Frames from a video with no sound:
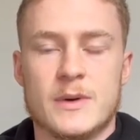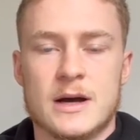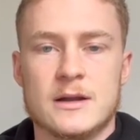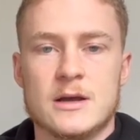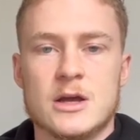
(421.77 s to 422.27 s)

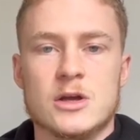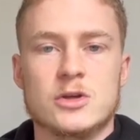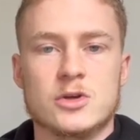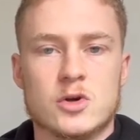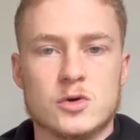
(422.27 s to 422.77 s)
But
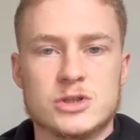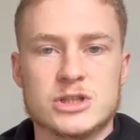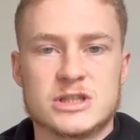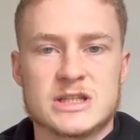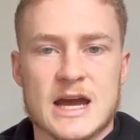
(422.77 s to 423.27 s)
you could
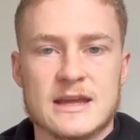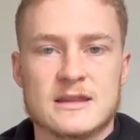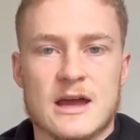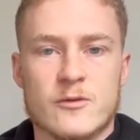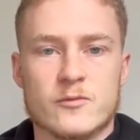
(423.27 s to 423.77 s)
just
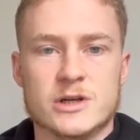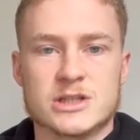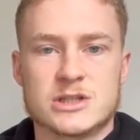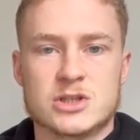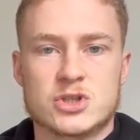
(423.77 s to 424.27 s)
take that
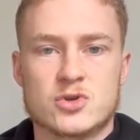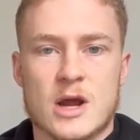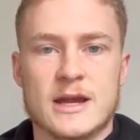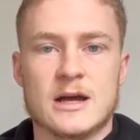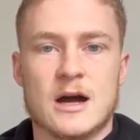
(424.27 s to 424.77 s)
risk
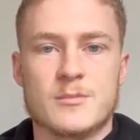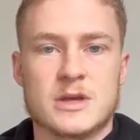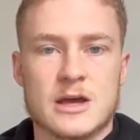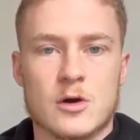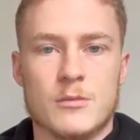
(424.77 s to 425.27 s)
straight up,
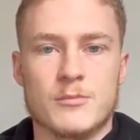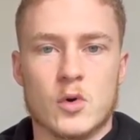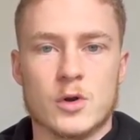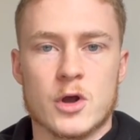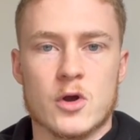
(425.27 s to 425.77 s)
get on
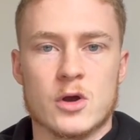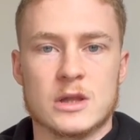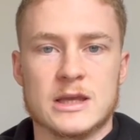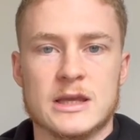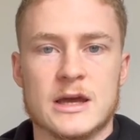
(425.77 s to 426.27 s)
board
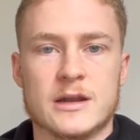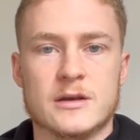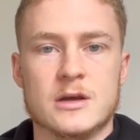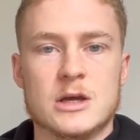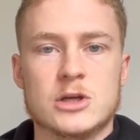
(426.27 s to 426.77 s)
early
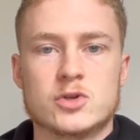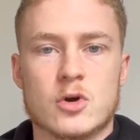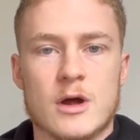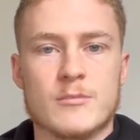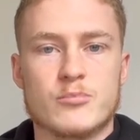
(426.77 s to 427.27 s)
and
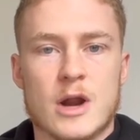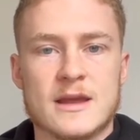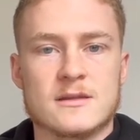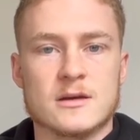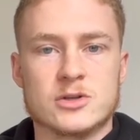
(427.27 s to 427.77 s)
try and
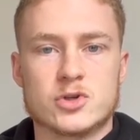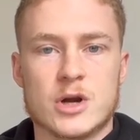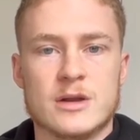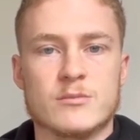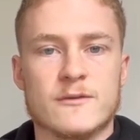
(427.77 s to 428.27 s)
break the
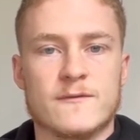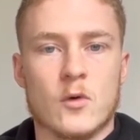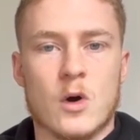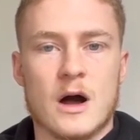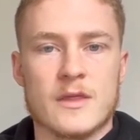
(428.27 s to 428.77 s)
trend
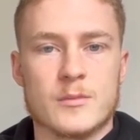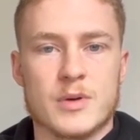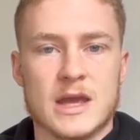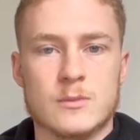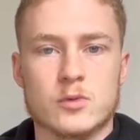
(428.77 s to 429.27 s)
before other
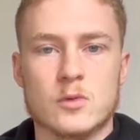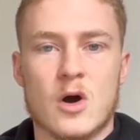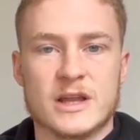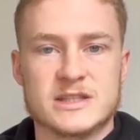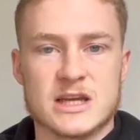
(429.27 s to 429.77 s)
people
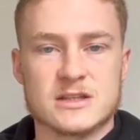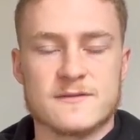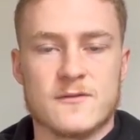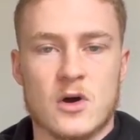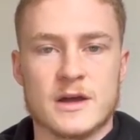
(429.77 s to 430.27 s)

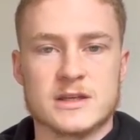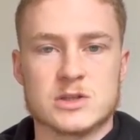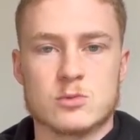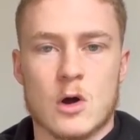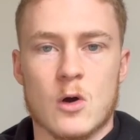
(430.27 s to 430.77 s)
identify
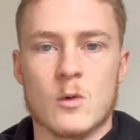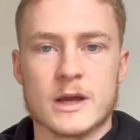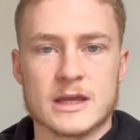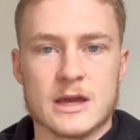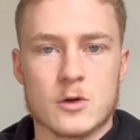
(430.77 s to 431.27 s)
this role
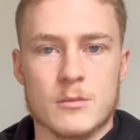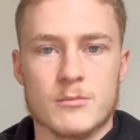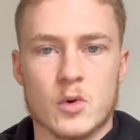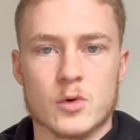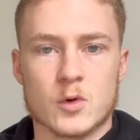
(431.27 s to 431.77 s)
and get on
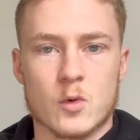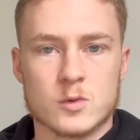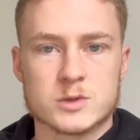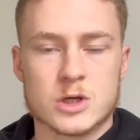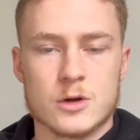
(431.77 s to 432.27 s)
board
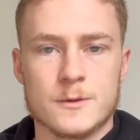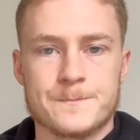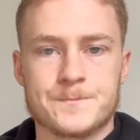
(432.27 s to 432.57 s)
also.